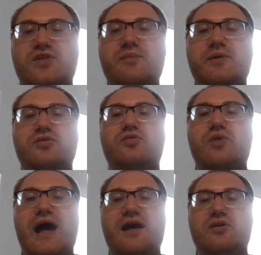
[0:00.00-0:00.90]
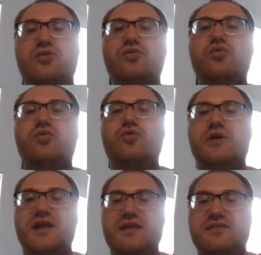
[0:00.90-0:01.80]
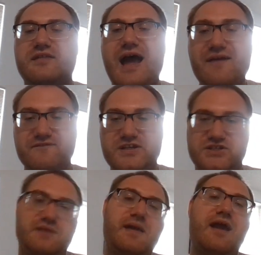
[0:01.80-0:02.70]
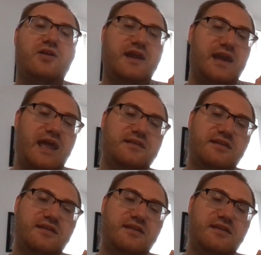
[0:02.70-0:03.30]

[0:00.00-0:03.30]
someone who is not visually impaired and